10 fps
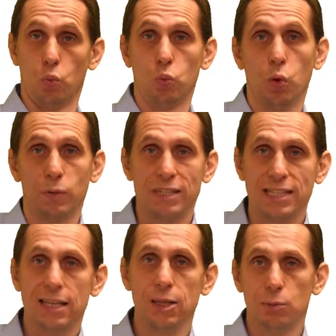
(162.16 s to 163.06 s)
what we
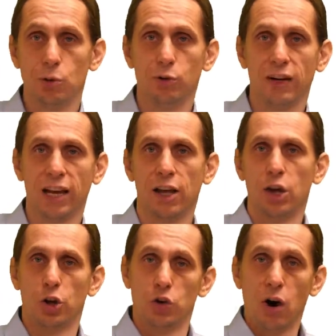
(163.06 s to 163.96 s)
see in the movie
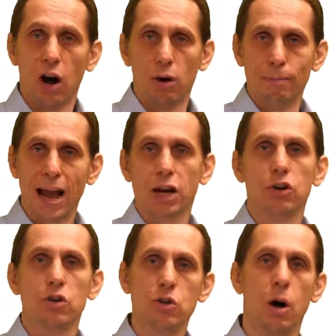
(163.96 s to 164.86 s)
to our
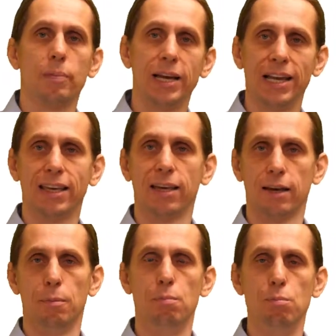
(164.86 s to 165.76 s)
microscopic
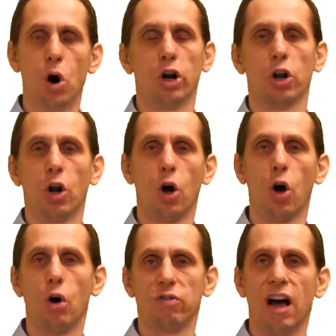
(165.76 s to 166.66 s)
model
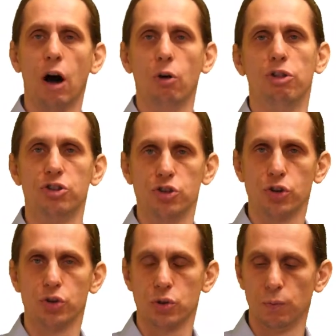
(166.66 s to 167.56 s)
of how the
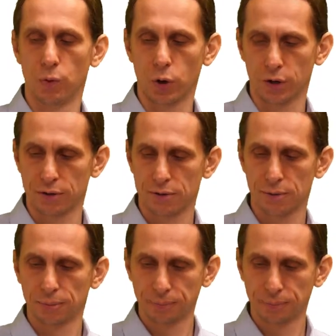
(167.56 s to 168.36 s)
system works.